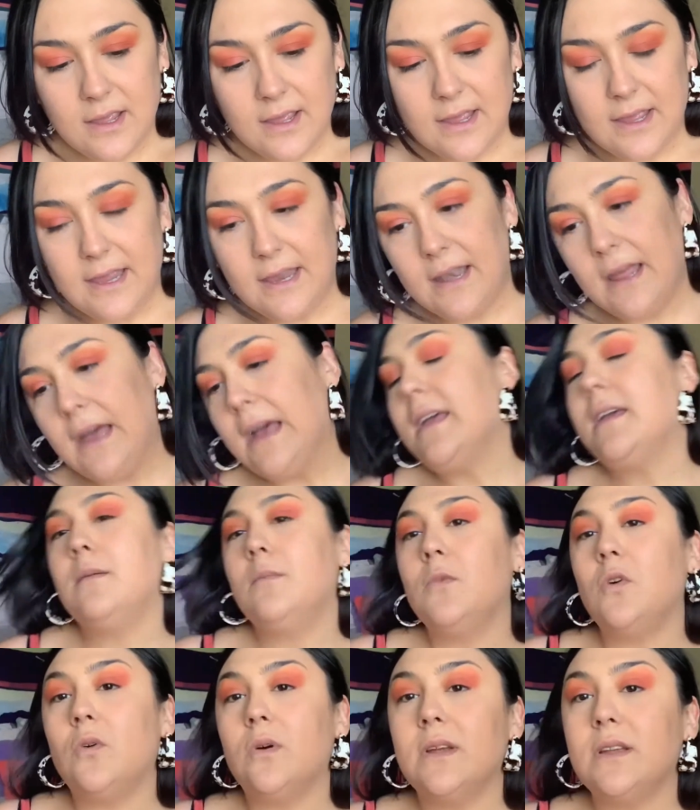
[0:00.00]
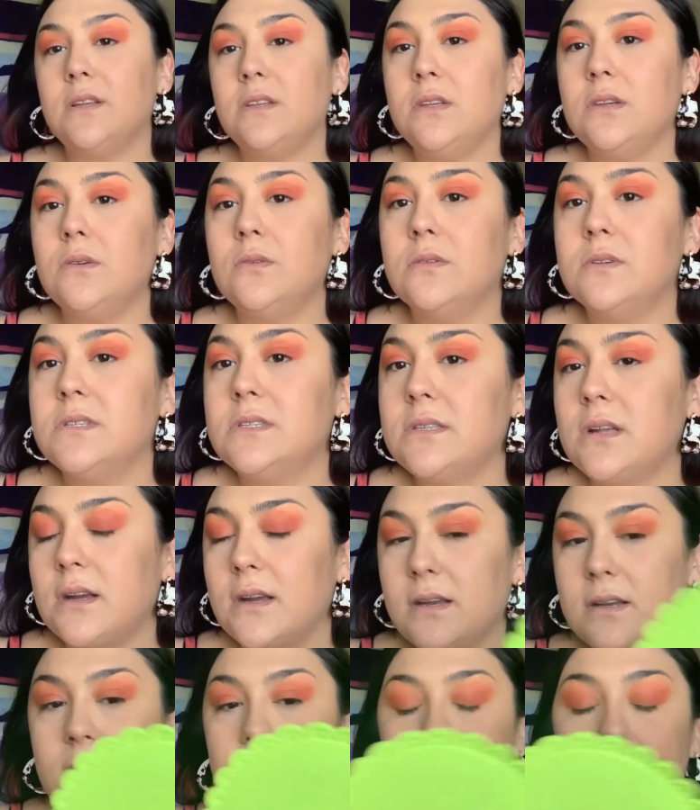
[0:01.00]
and I am going to
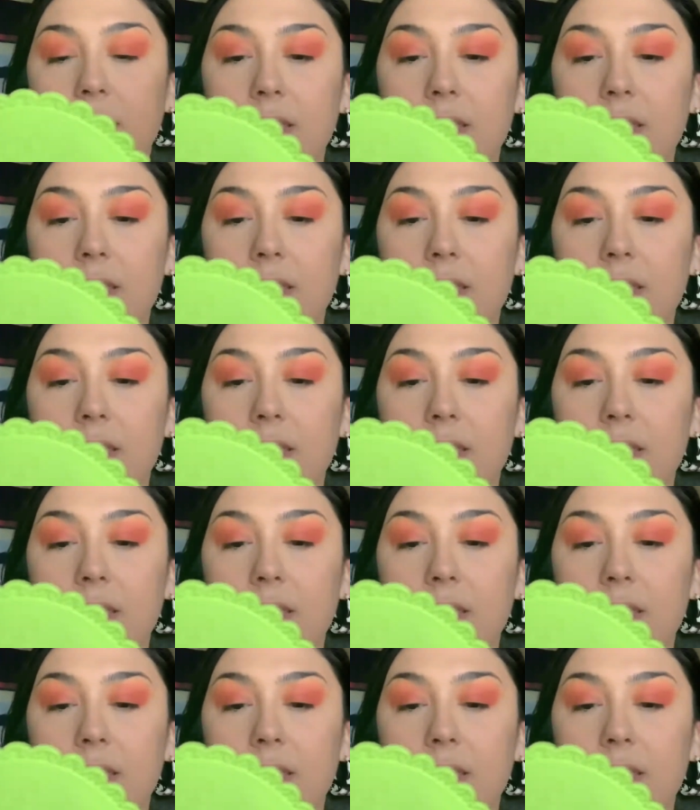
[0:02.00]
start